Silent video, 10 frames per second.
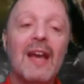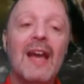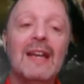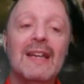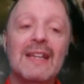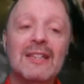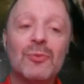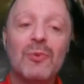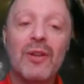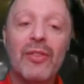And
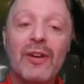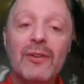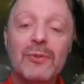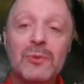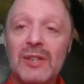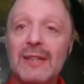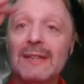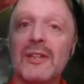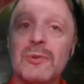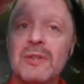each one of those
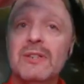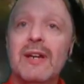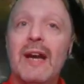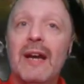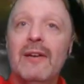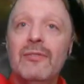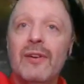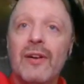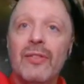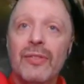is going to have
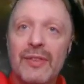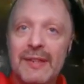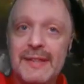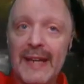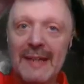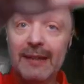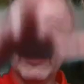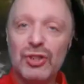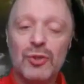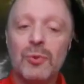the data
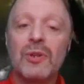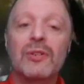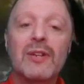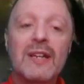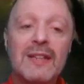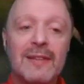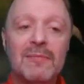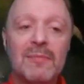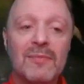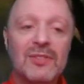stored underneath
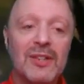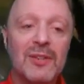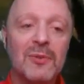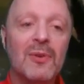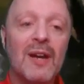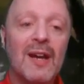them. So